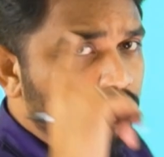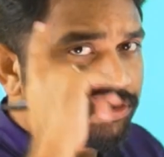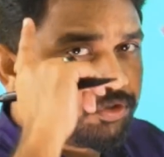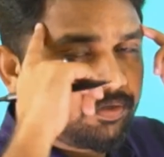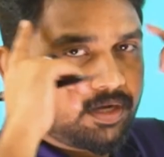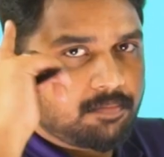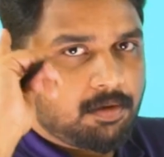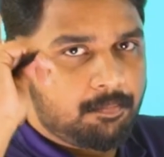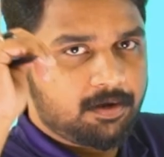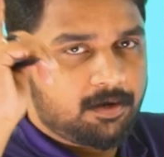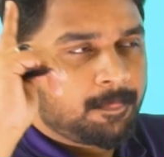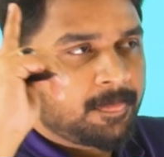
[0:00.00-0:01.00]
should
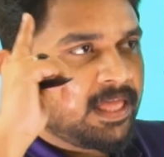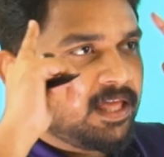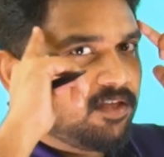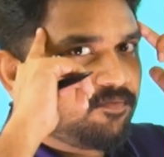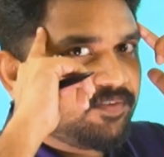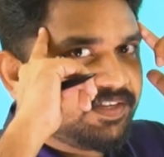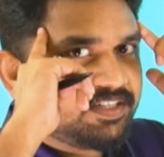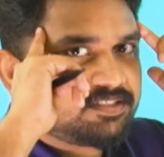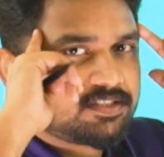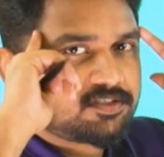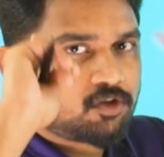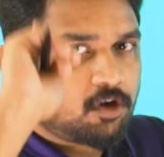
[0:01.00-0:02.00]
remember, if it is a
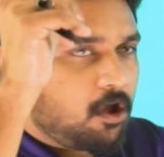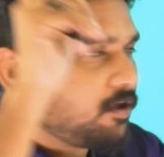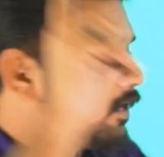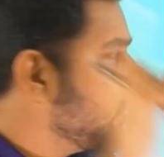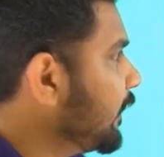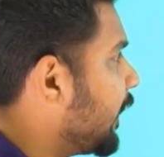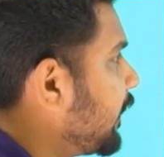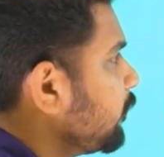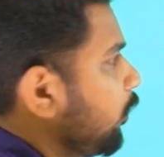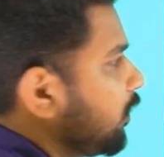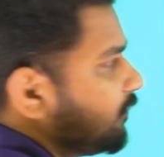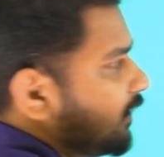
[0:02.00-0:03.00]
strong ligand,
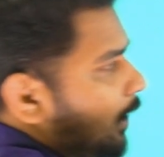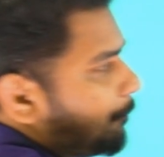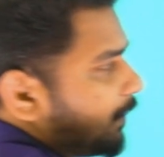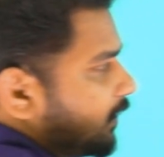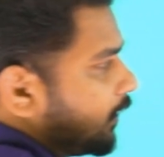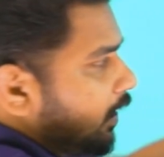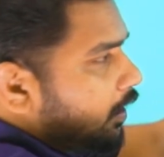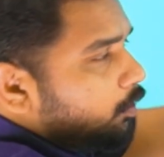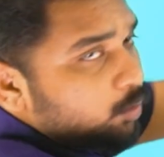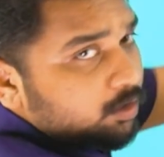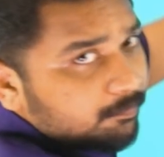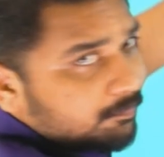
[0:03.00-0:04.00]
what will happen?
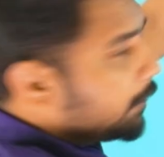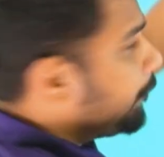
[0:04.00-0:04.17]
What will be the